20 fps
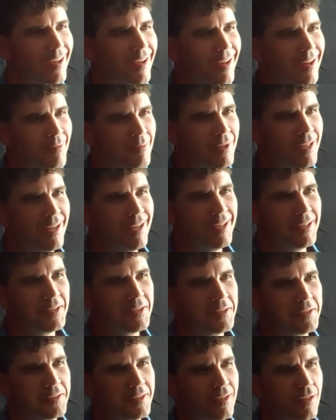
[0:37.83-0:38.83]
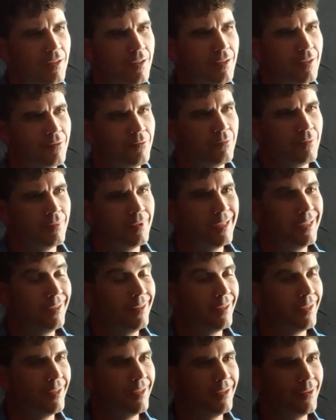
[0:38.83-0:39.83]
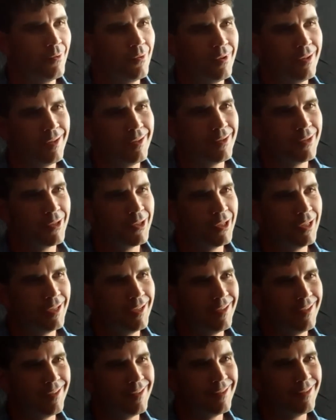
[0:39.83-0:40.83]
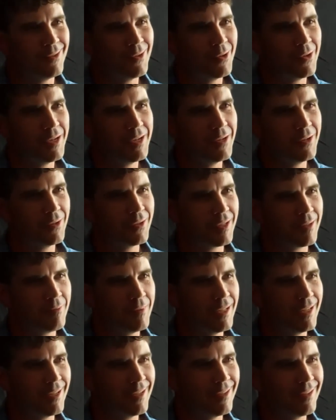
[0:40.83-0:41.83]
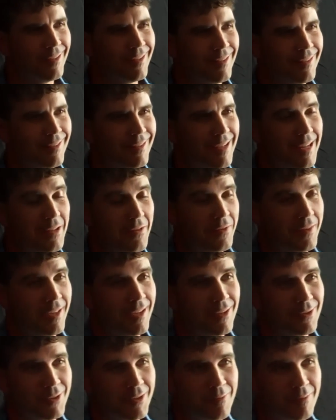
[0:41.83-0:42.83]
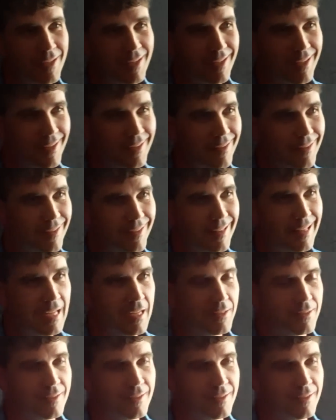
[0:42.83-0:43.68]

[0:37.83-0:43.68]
I'm not out here killing anyone or you know, committing, I didn't think I was committing a lot of